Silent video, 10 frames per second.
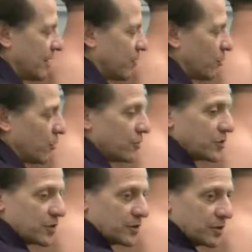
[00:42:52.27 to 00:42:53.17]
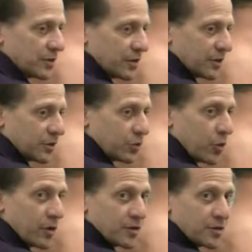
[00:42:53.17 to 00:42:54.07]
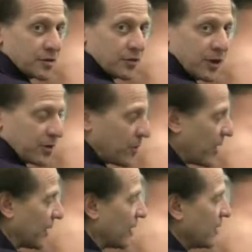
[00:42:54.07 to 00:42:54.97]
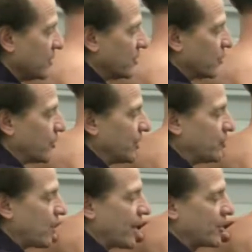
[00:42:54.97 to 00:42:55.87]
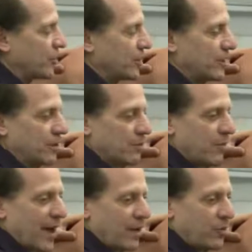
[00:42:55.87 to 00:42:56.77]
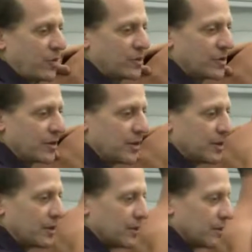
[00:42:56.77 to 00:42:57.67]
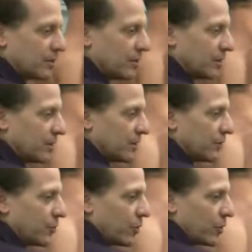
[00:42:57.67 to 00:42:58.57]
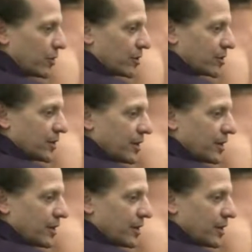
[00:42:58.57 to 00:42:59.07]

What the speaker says: moves towards the front of the body. So retraction backwards, forwards.